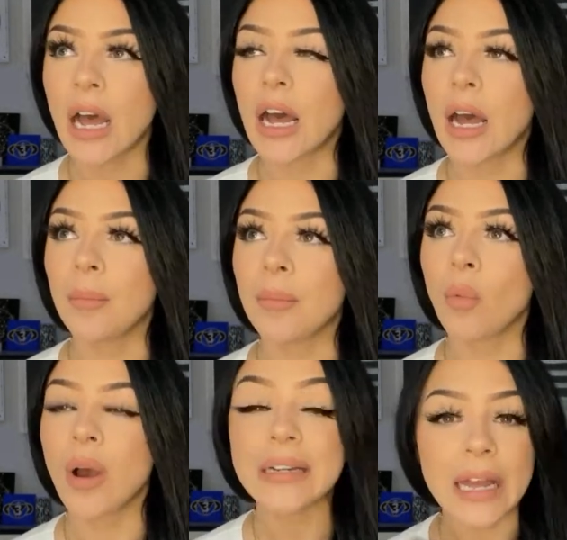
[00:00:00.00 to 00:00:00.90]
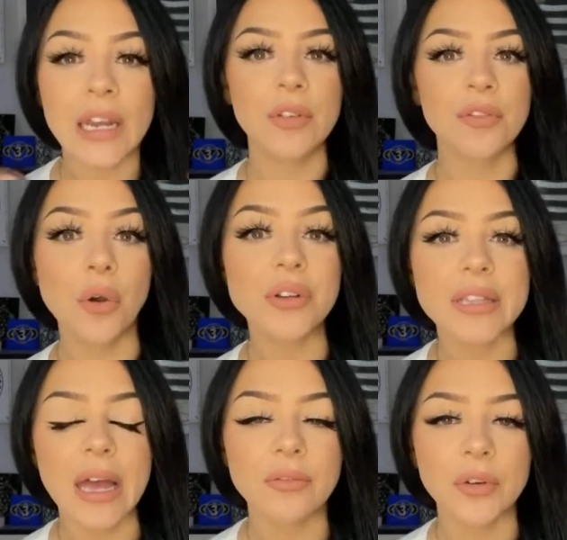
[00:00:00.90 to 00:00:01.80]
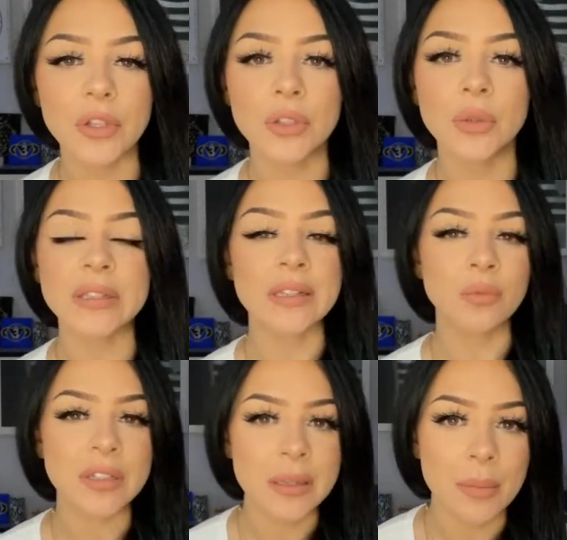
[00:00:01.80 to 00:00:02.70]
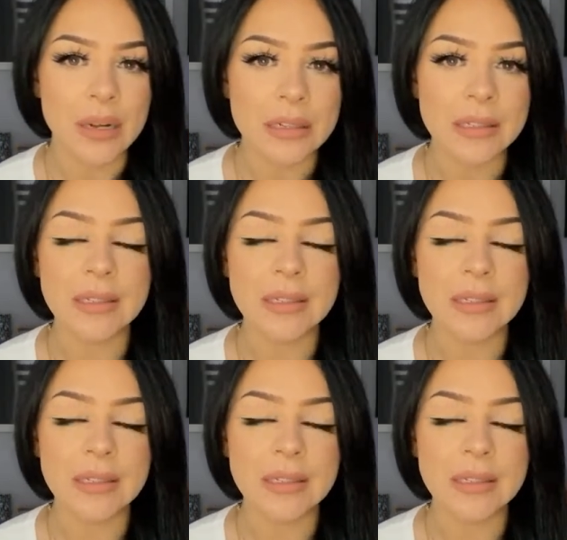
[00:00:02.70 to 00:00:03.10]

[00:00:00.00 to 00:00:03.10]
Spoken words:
What kind of evokes that for you? Is it what somebody is